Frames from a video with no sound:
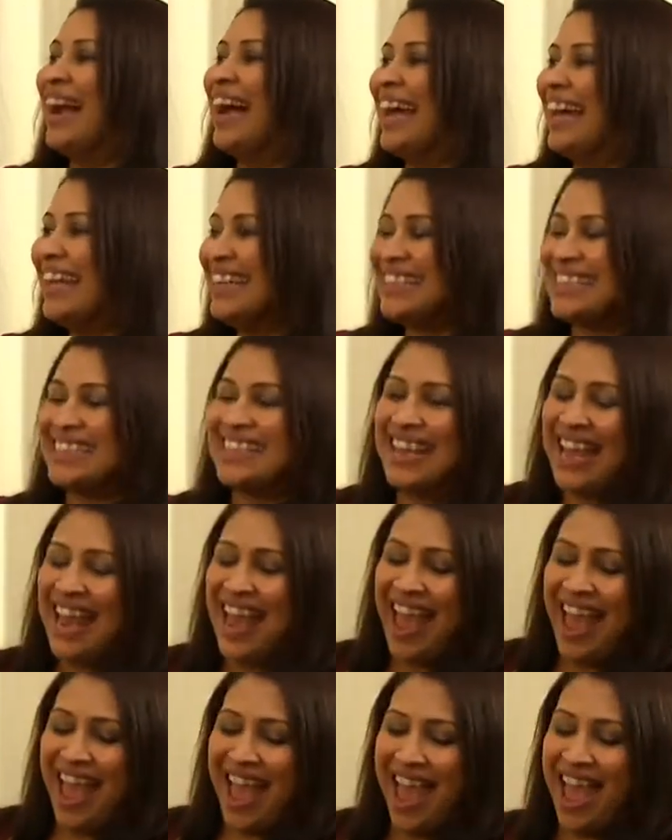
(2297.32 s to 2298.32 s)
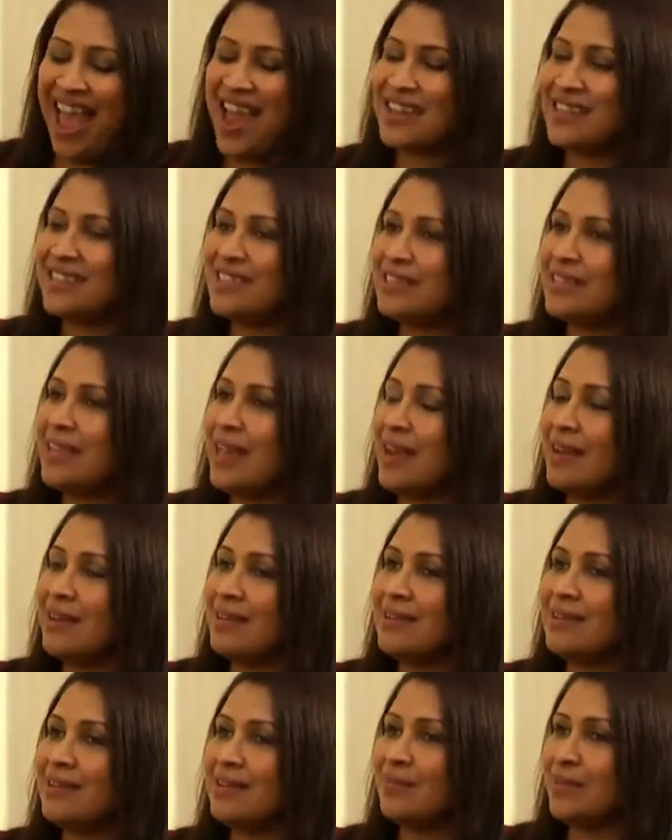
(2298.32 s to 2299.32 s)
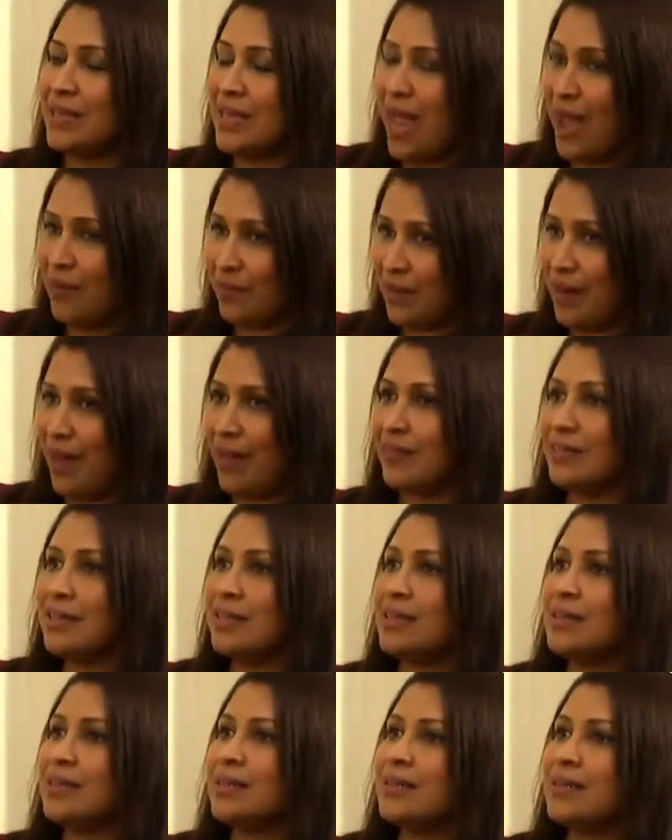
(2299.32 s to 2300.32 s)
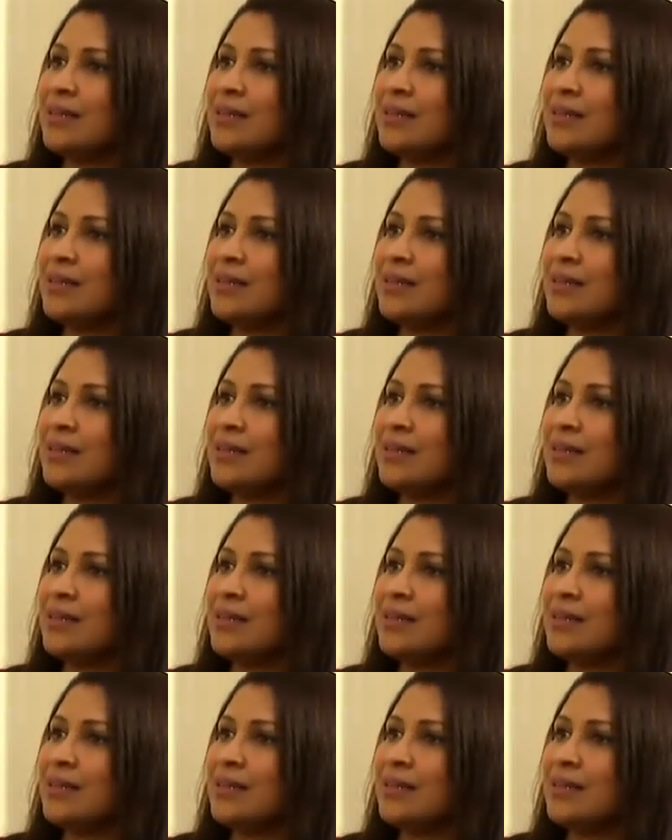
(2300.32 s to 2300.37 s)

Right? And then we have another